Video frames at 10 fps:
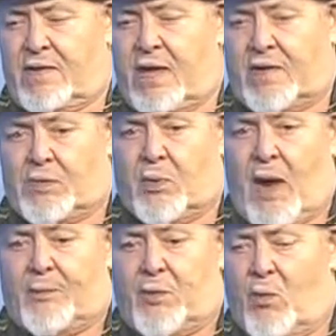Not the
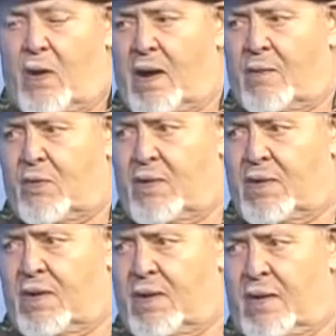proper way, but
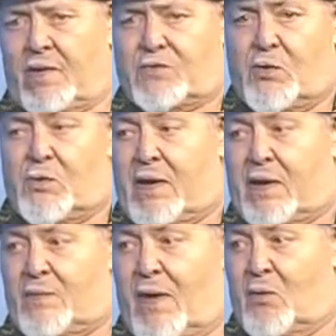I still
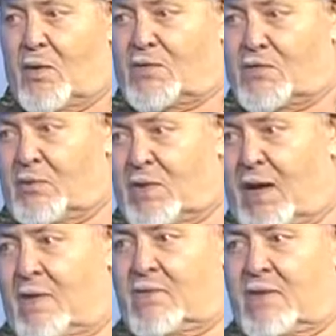make them that way
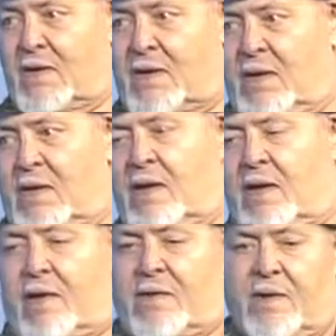sometimes. Sure.
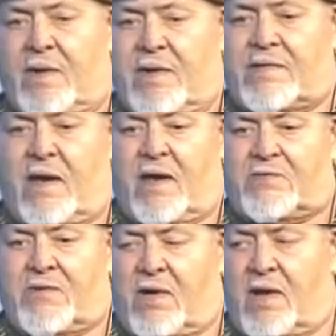And that's how I
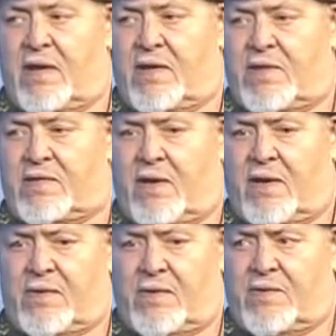started on the
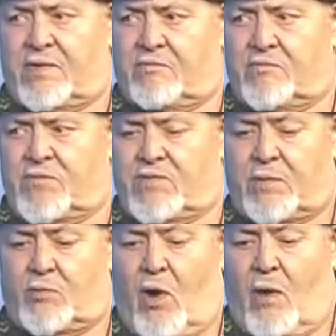guitar.
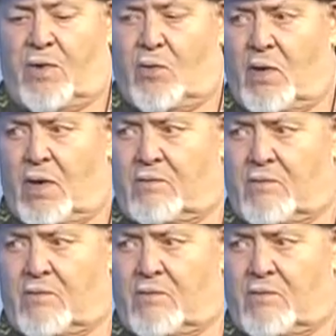She brought me one.